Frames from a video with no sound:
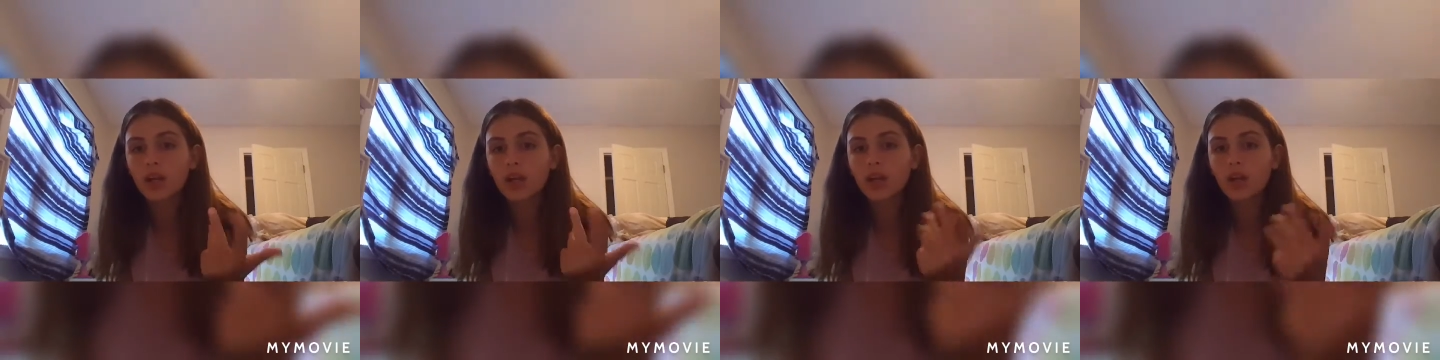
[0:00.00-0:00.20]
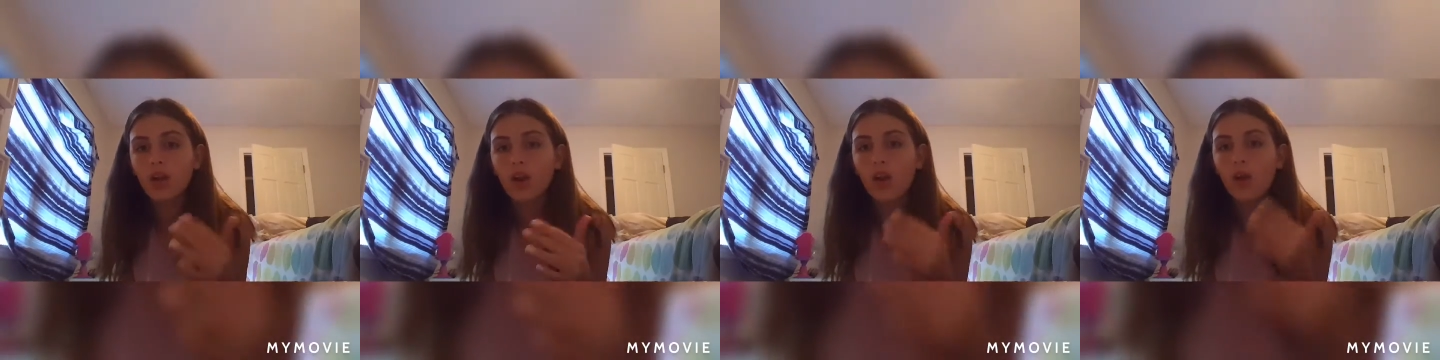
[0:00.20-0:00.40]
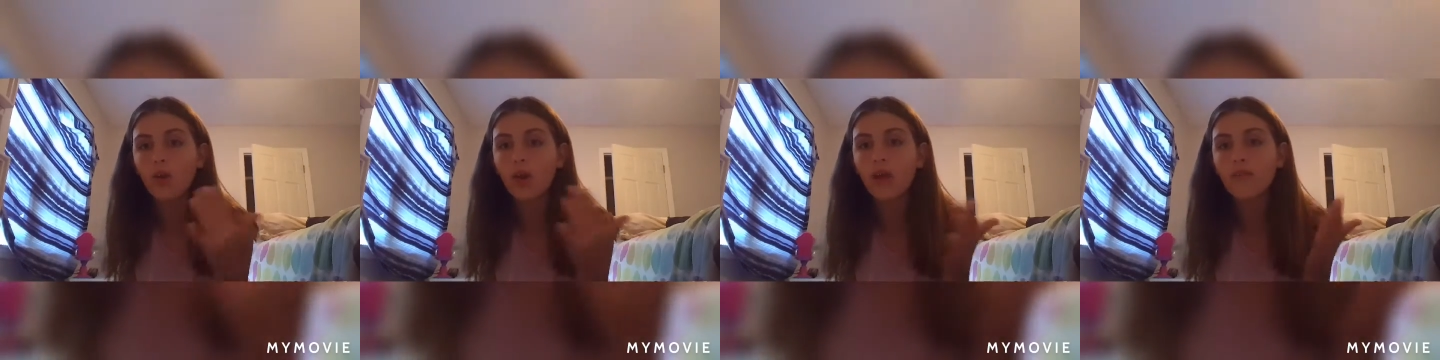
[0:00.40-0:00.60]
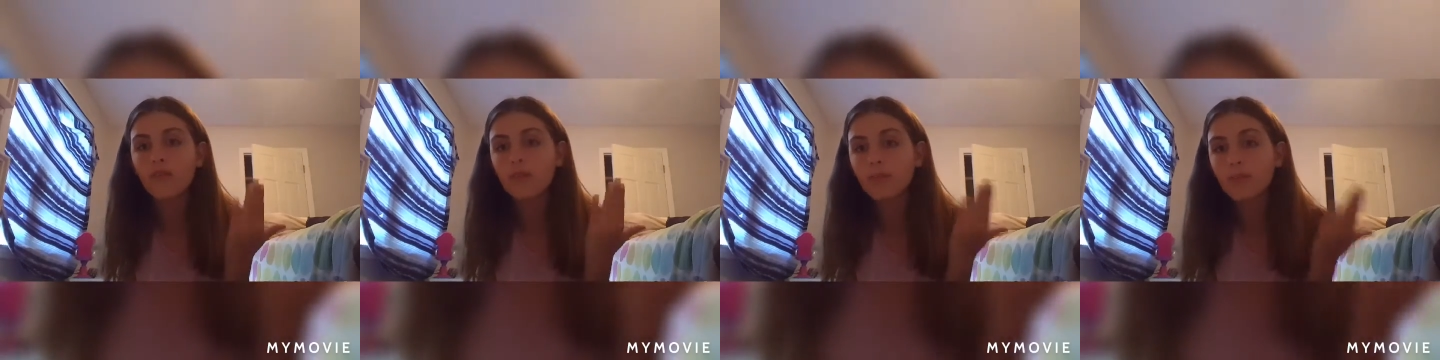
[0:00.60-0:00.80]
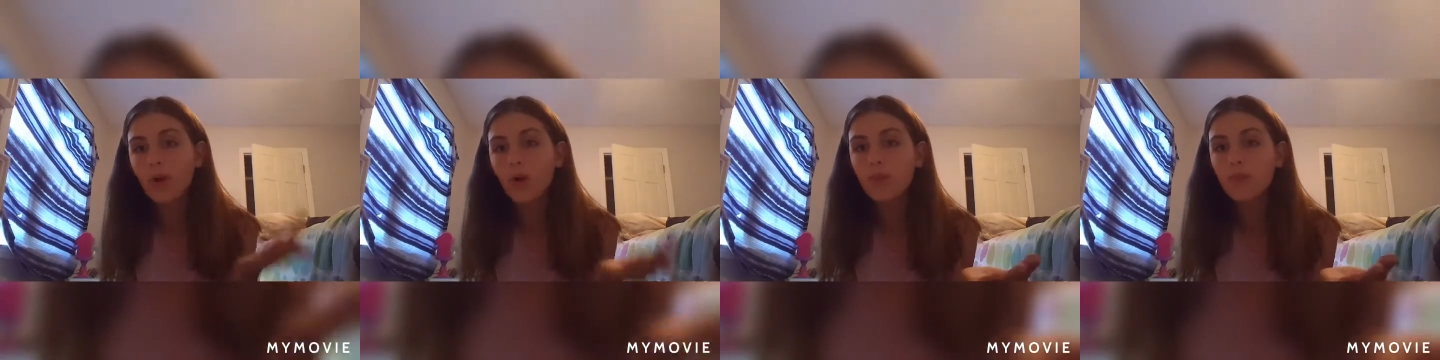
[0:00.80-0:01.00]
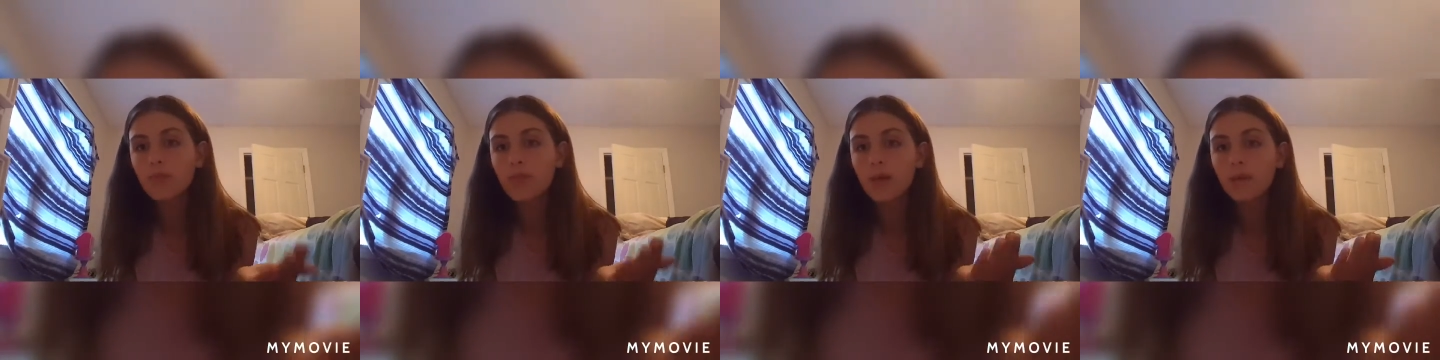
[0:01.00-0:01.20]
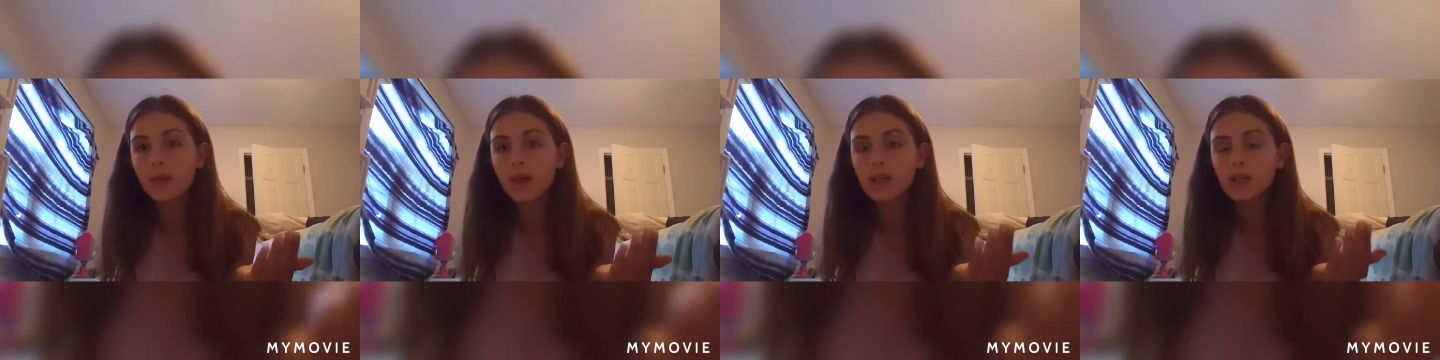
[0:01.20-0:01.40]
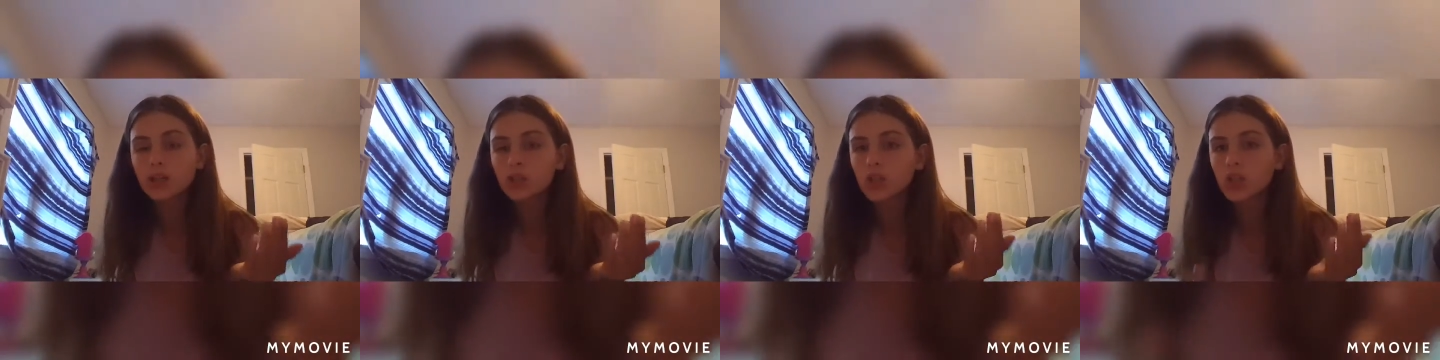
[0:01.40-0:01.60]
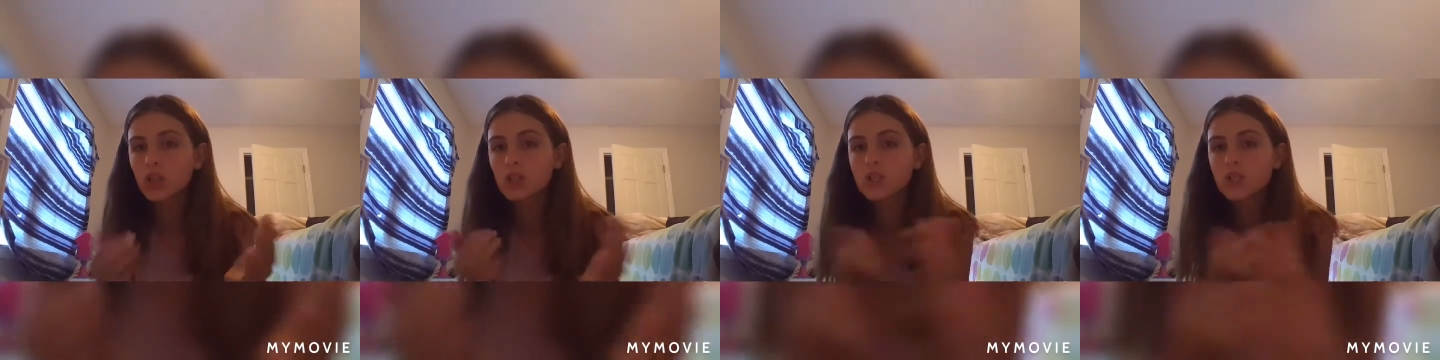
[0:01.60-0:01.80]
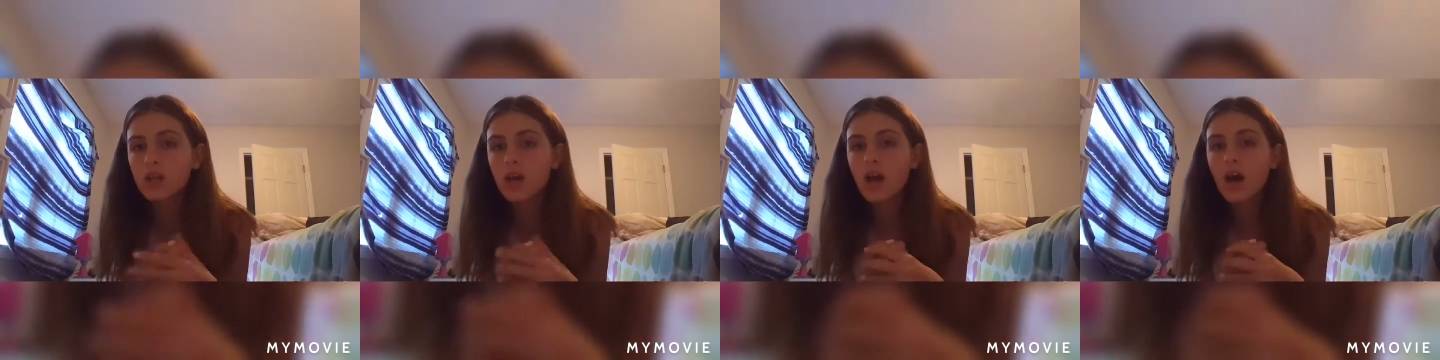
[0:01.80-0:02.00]
I need an okay from both of my
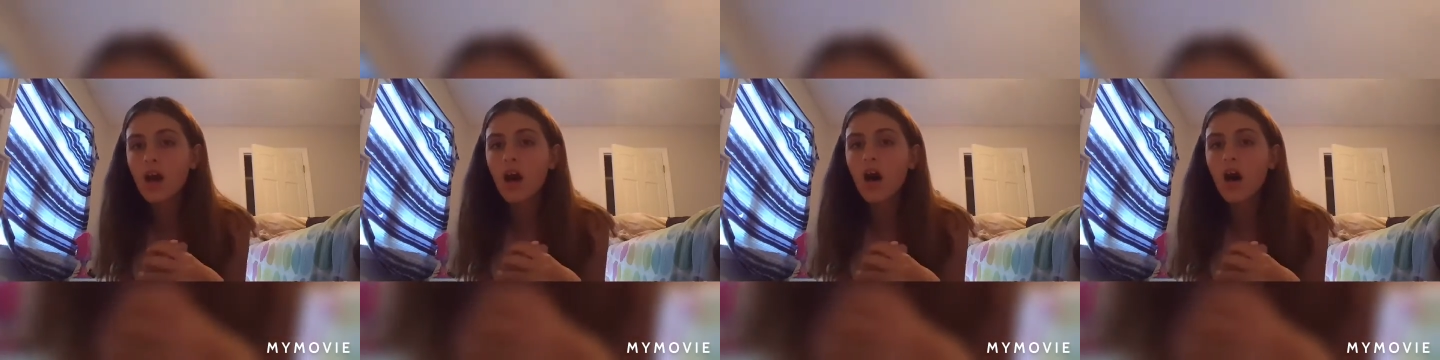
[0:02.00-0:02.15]
managers